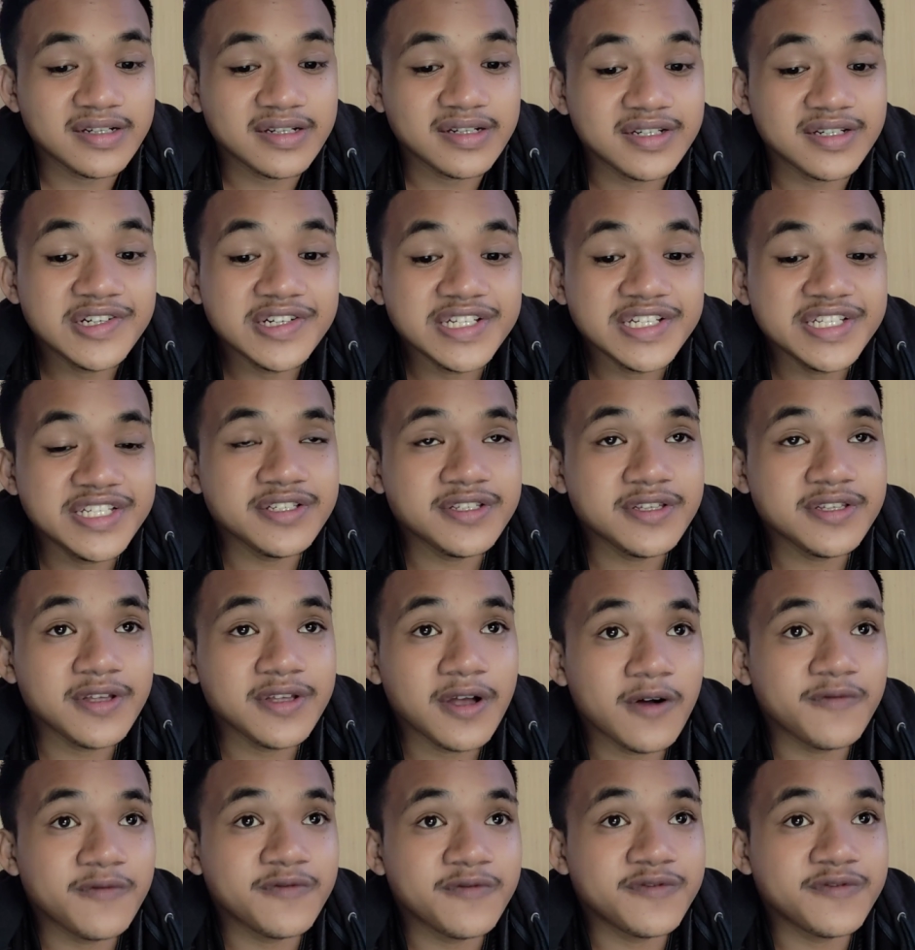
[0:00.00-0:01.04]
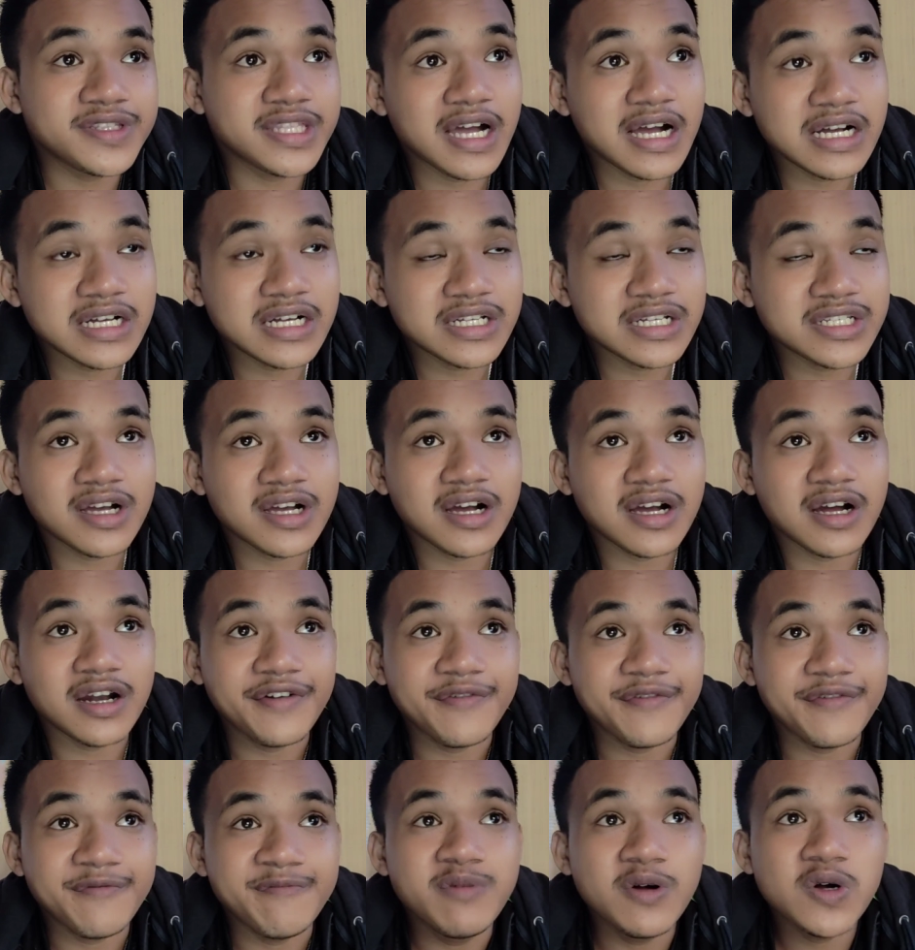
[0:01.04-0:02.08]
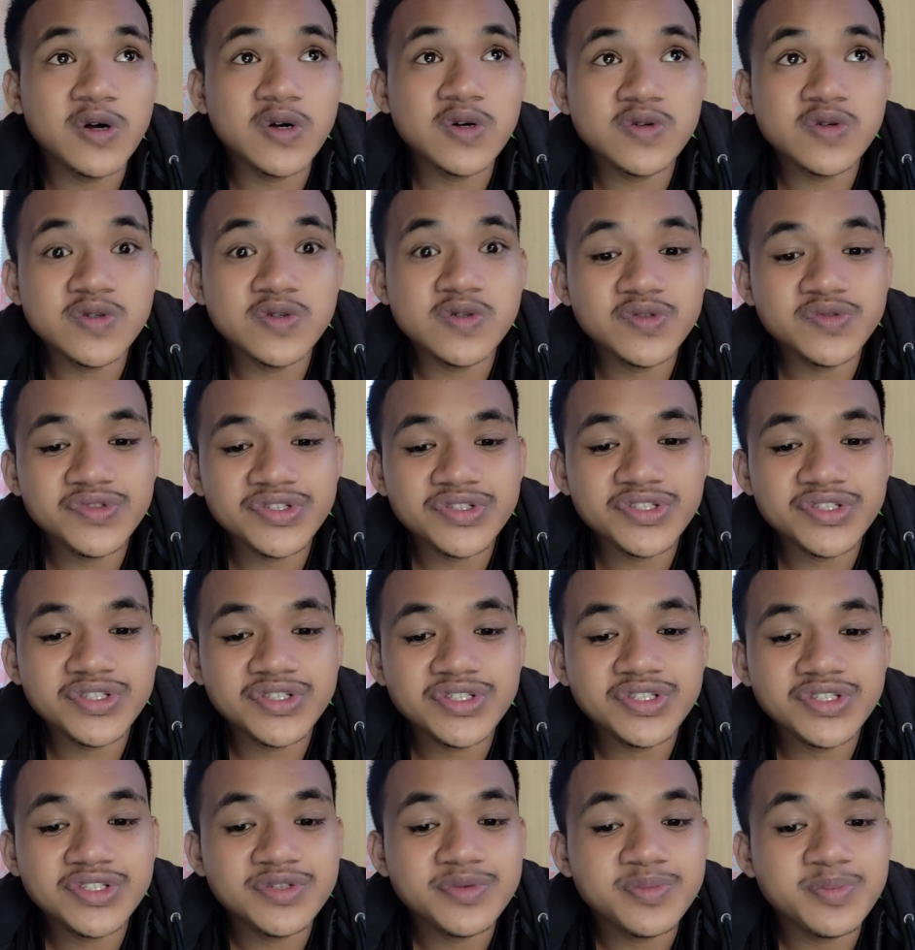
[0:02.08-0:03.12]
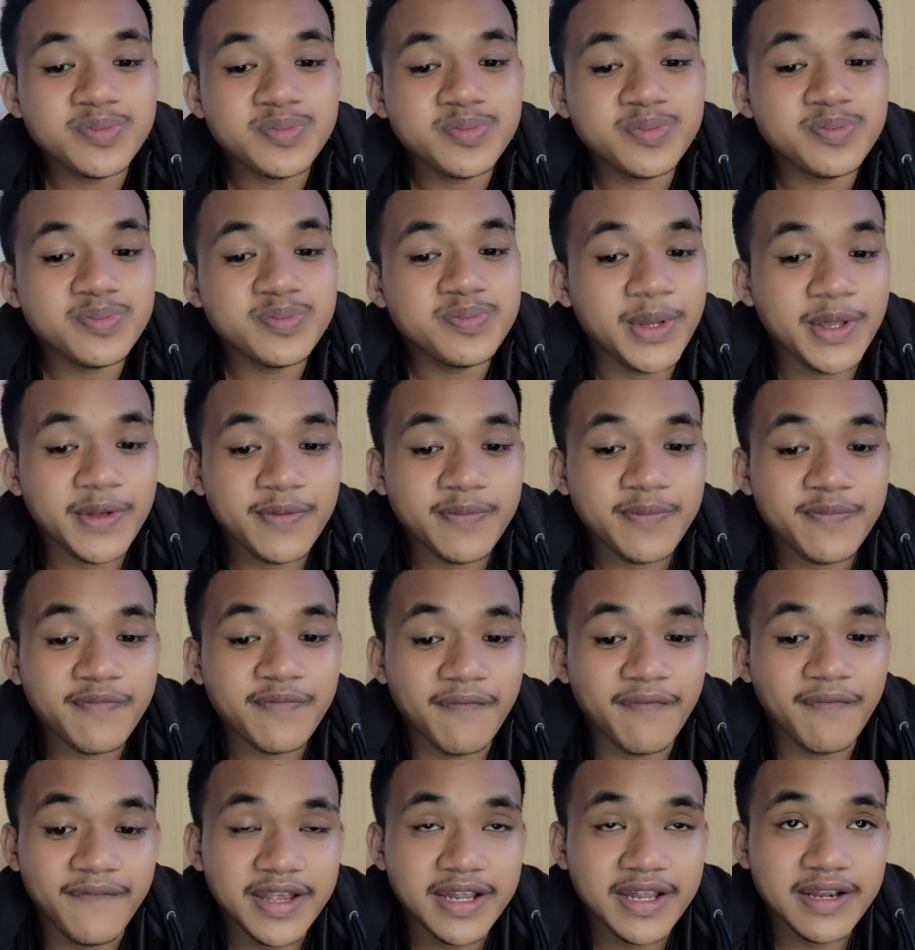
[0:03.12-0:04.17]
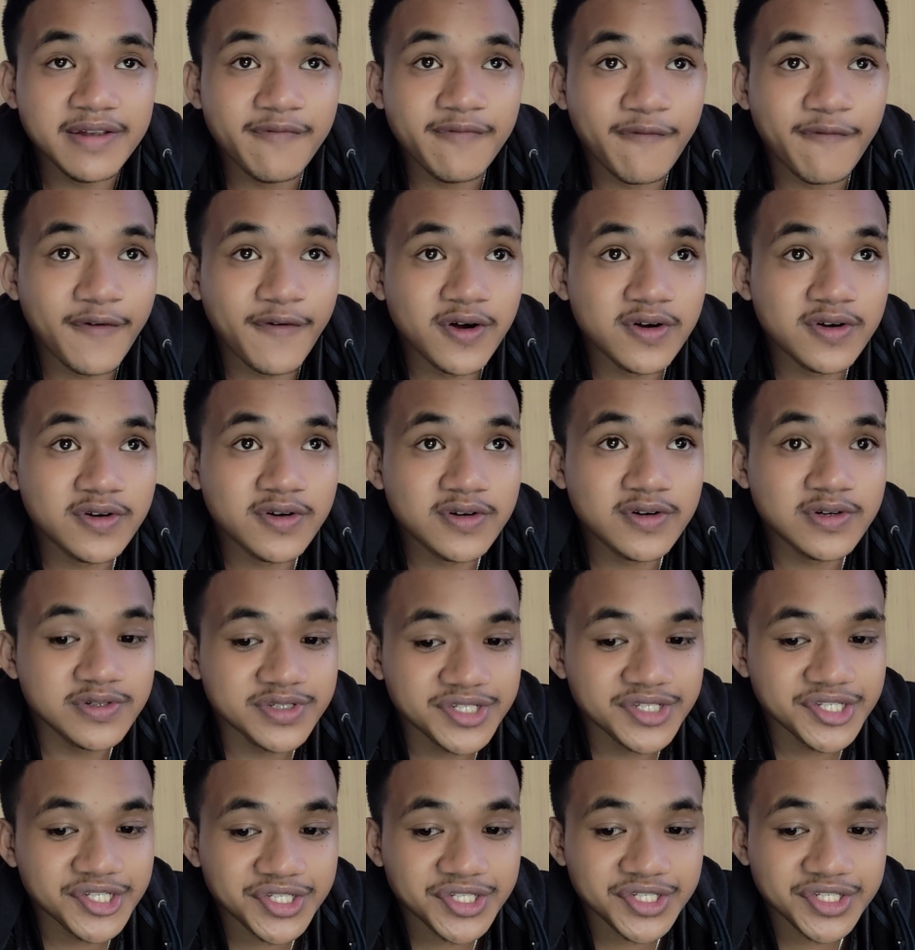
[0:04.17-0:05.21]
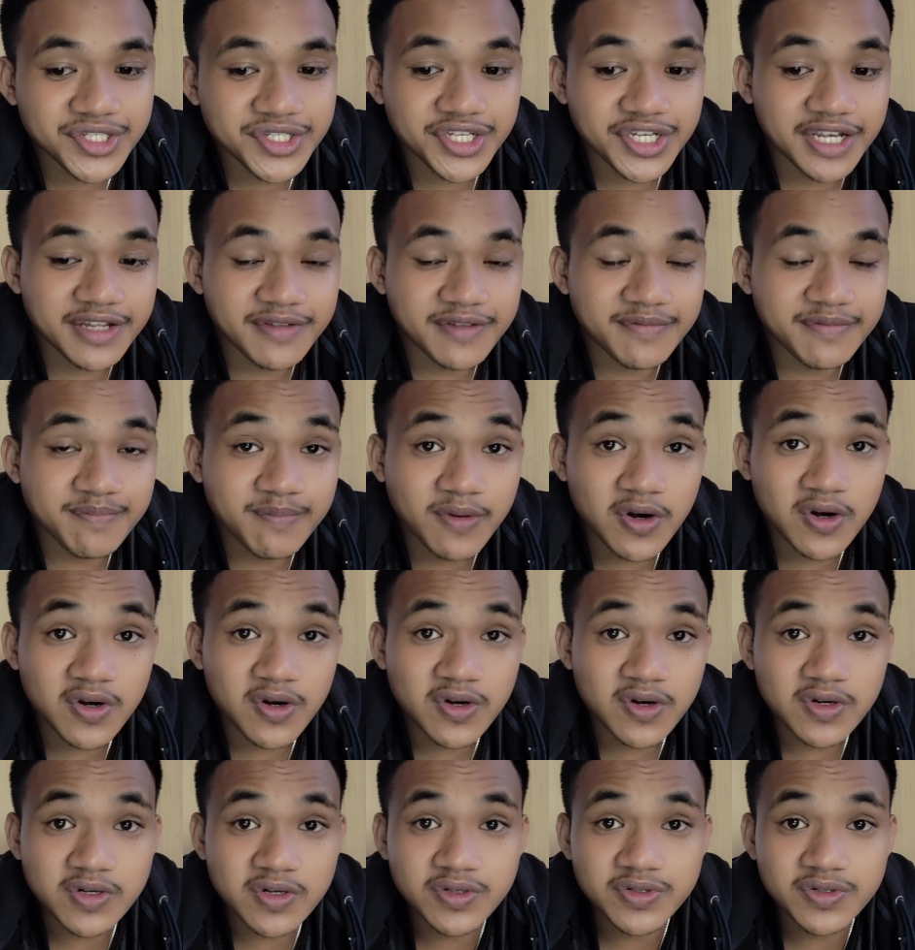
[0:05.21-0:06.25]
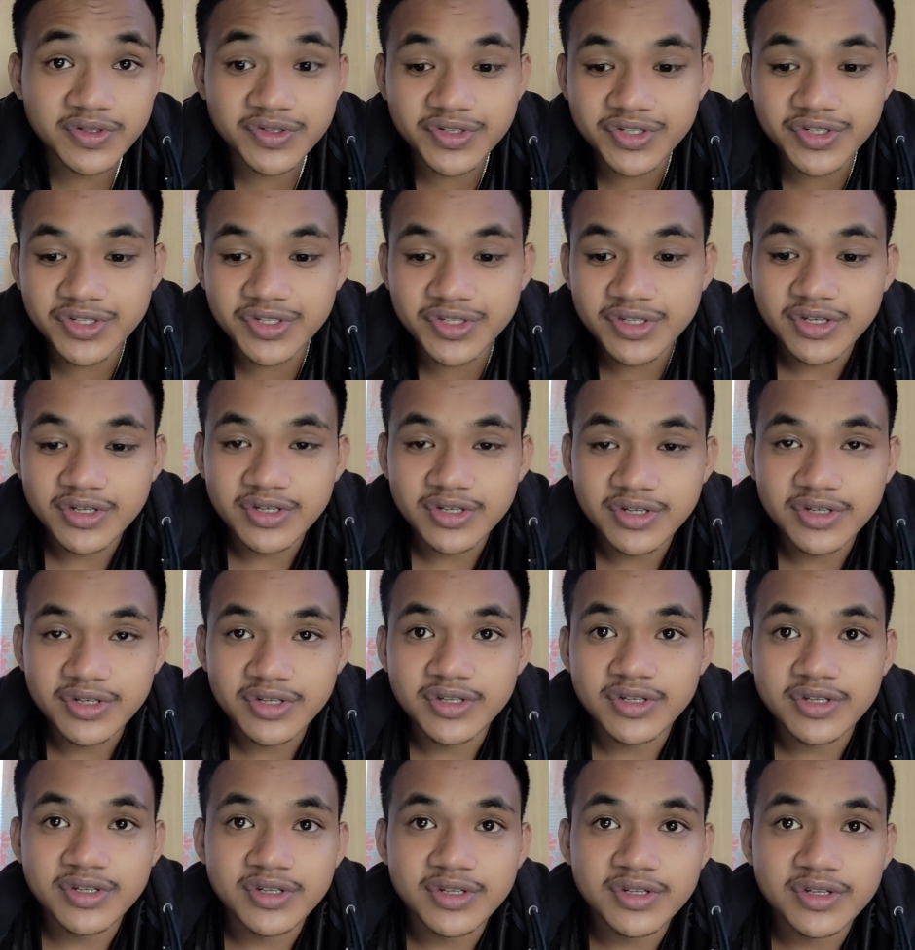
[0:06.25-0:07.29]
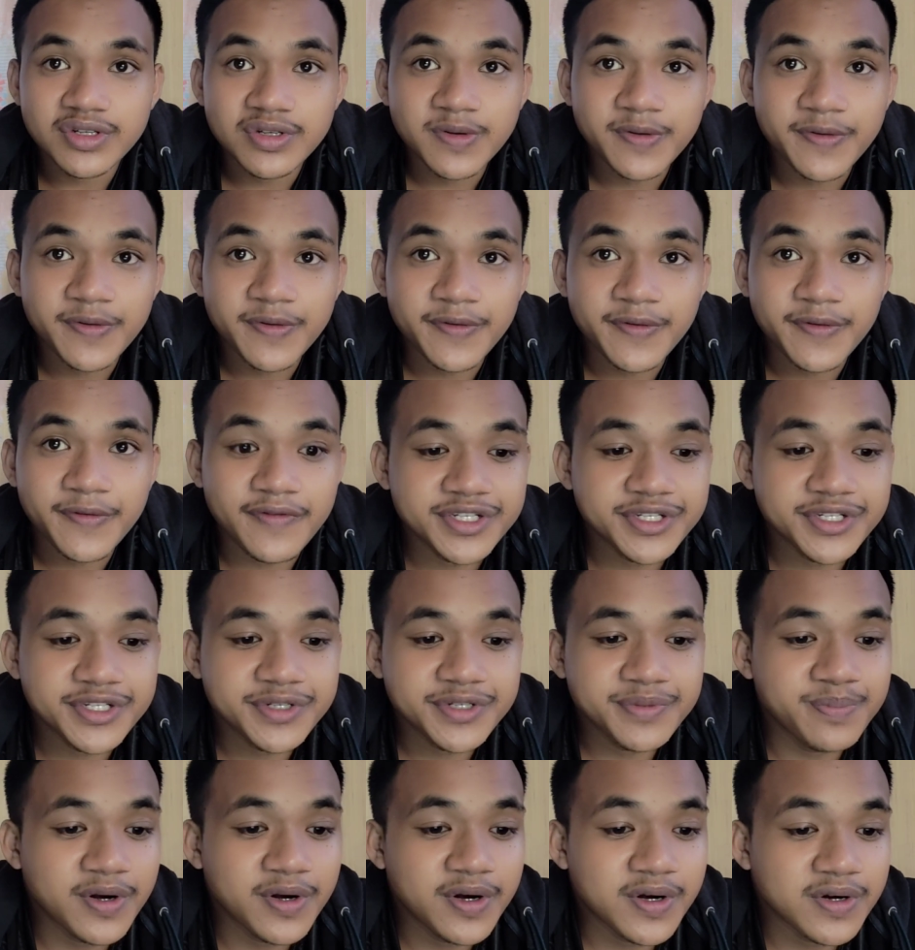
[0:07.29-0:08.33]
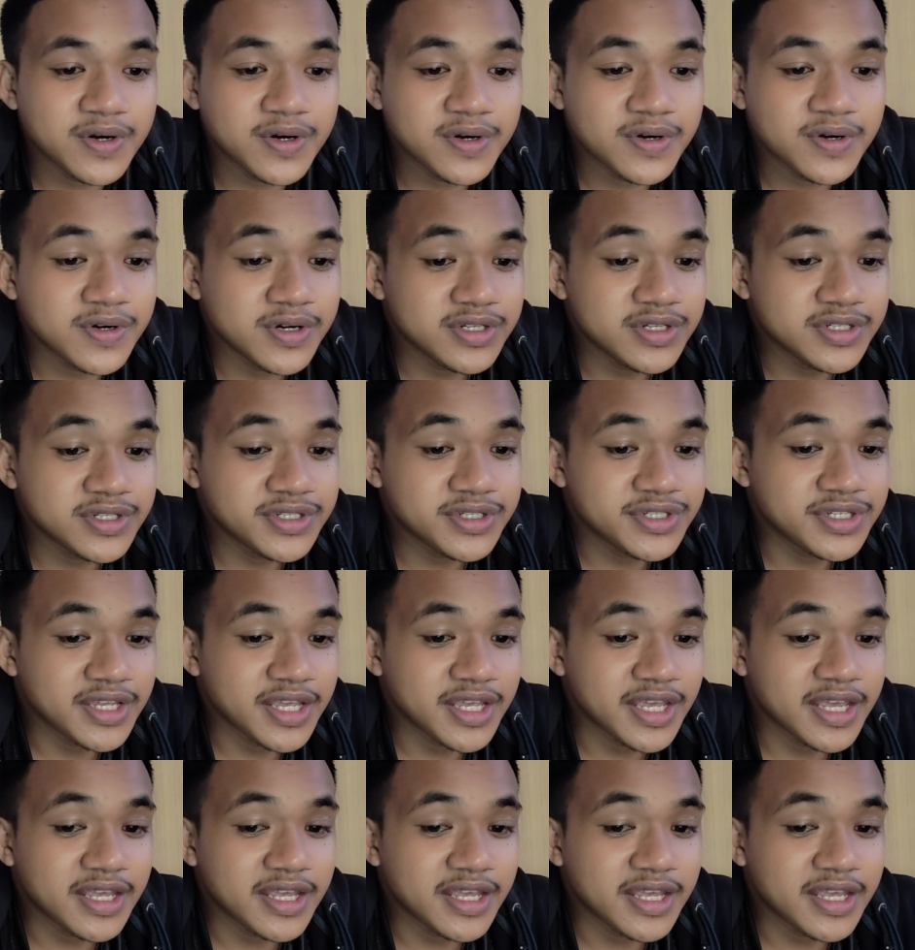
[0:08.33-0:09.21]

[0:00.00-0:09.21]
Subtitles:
Ingredients of stocks are bones, beef bones, chicken bones, fish balls,